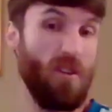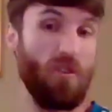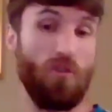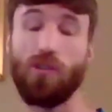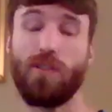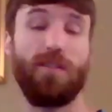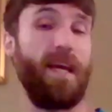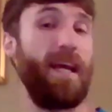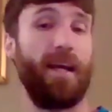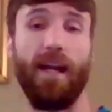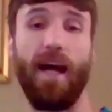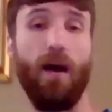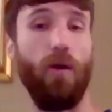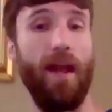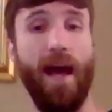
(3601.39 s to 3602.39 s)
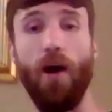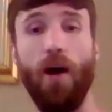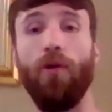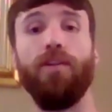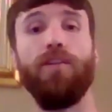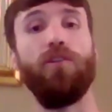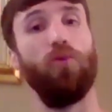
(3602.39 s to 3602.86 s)
Just thinking out
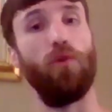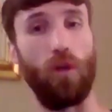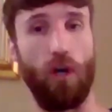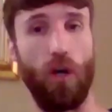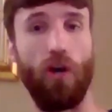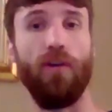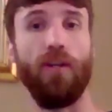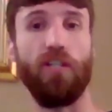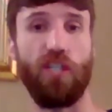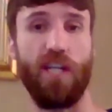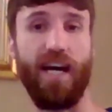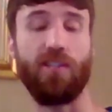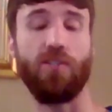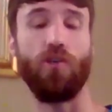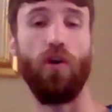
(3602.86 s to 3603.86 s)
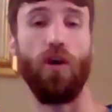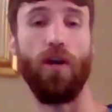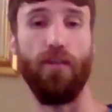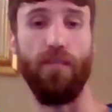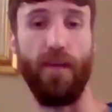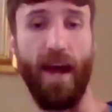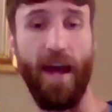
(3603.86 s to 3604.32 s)
loud to encourage that sort
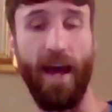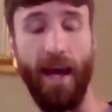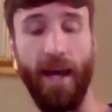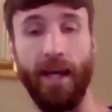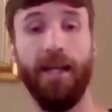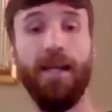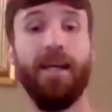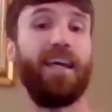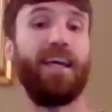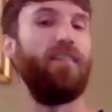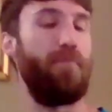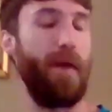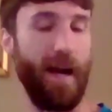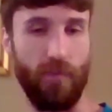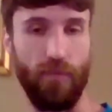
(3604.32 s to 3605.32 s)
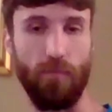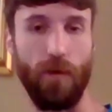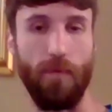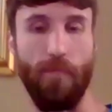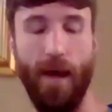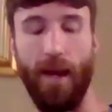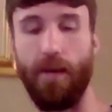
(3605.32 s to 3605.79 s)
of uh, give back from
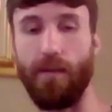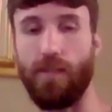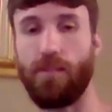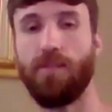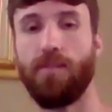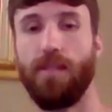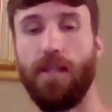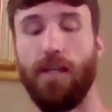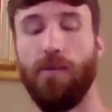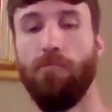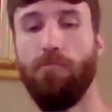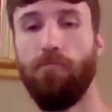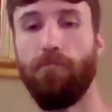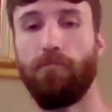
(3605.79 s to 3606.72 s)
competitors, you know?